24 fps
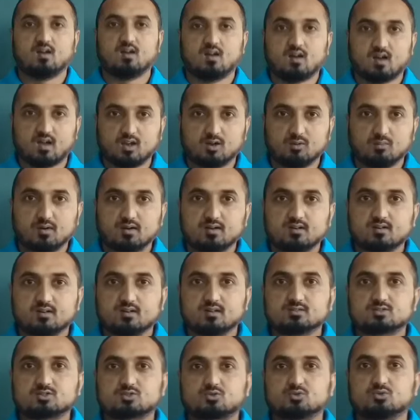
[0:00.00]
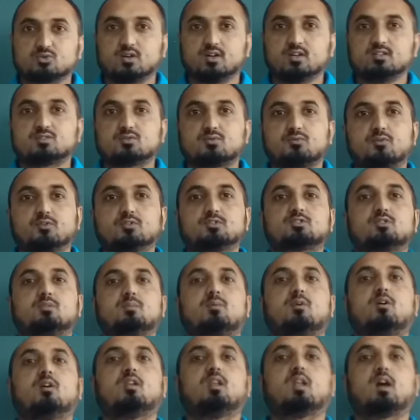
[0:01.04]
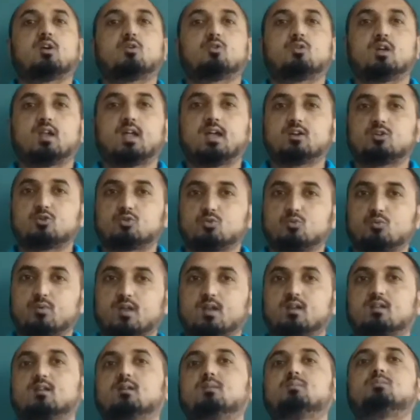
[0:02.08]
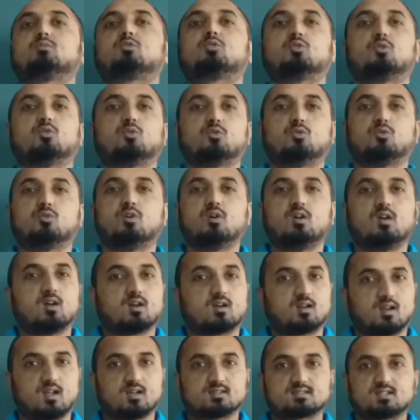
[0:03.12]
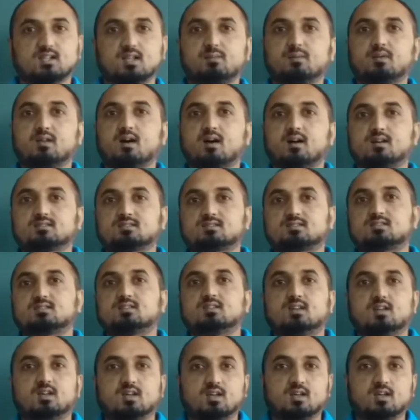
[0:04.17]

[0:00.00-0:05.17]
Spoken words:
Hello, my dear students. First of all, I would like to welcome to Class 11 Arts.